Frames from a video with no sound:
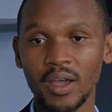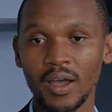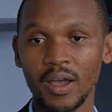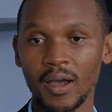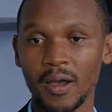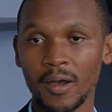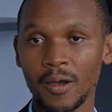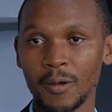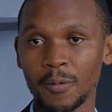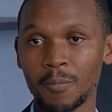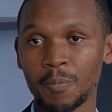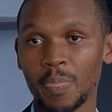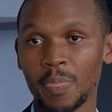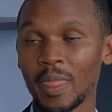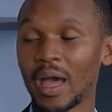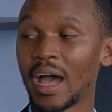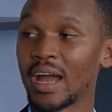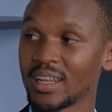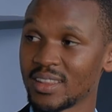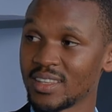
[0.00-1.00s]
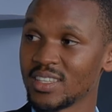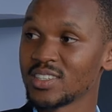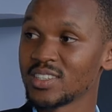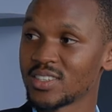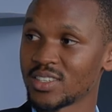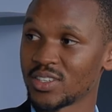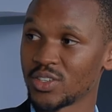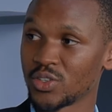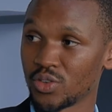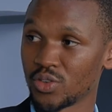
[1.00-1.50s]
Uh, and
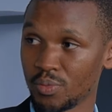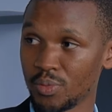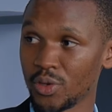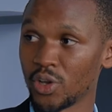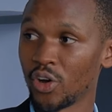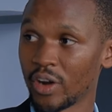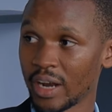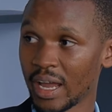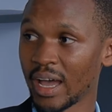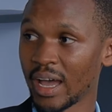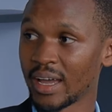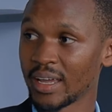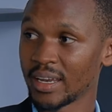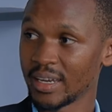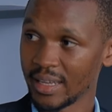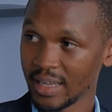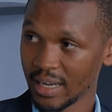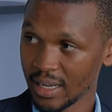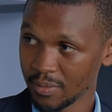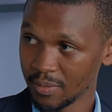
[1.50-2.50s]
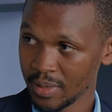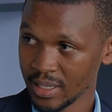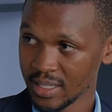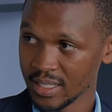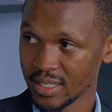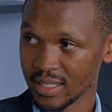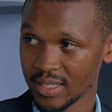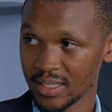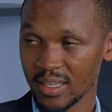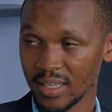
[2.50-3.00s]
this should be on a daily
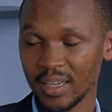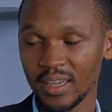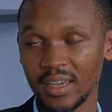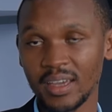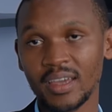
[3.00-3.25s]
basis.